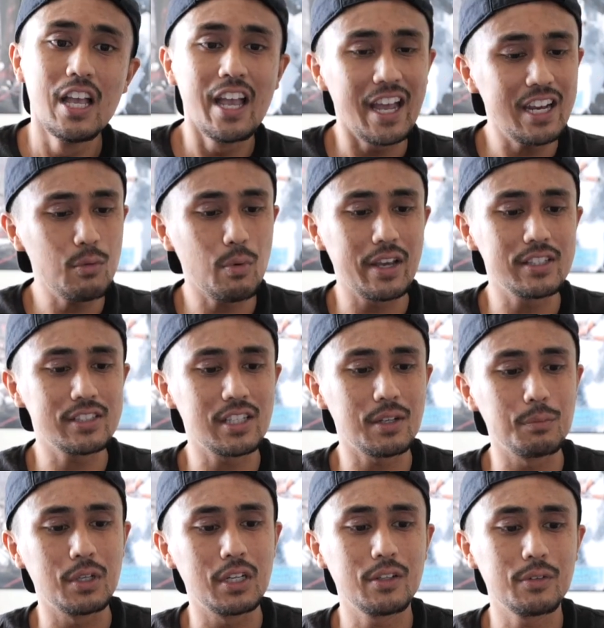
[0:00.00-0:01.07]
Anyways,
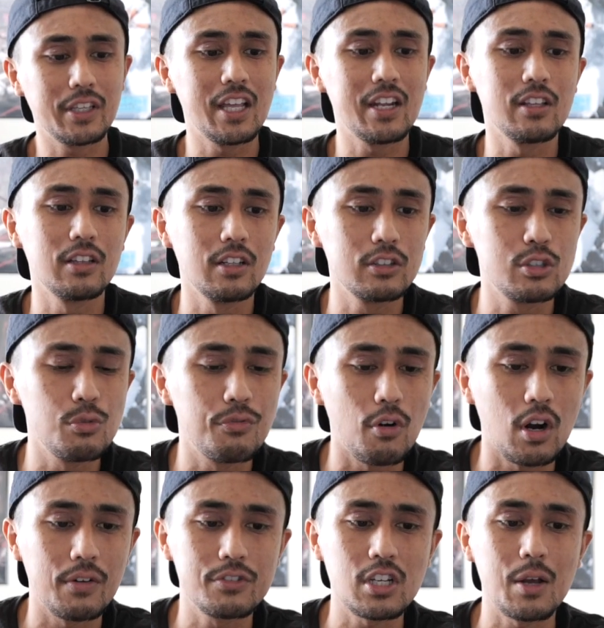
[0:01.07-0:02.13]
I'm getting a little too
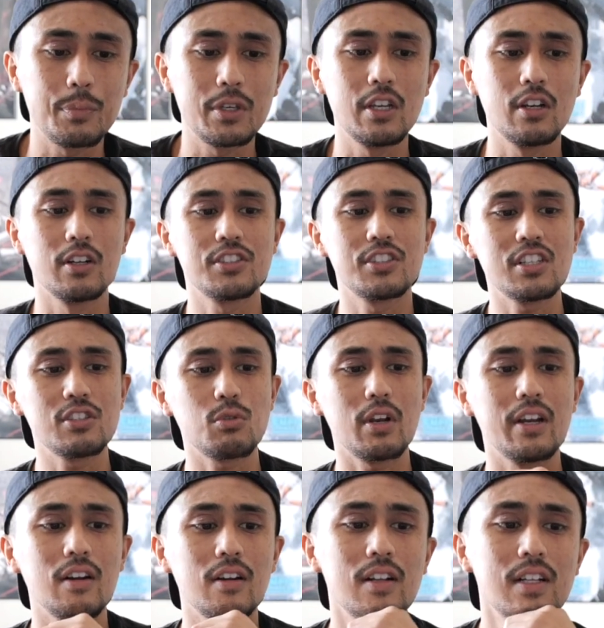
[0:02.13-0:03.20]
far off topic here. It says right
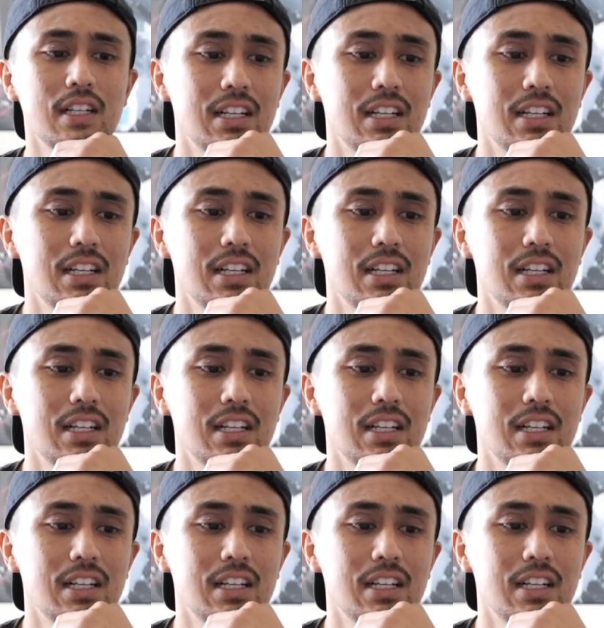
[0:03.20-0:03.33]
here,